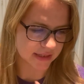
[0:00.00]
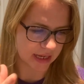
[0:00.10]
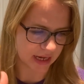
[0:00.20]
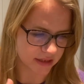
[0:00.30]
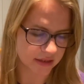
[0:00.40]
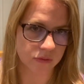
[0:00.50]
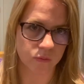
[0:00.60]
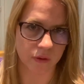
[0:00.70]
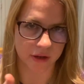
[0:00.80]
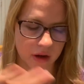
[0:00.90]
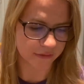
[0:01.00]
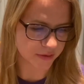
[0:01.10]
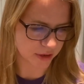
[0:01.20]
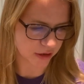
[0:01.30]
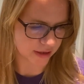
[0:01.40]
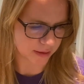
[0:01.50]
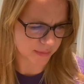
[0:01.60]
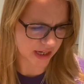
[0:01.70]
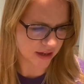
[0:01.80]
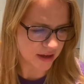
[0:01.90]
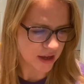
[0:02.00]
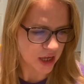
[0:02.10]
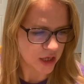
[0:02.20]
This land is where your offspring are going to be.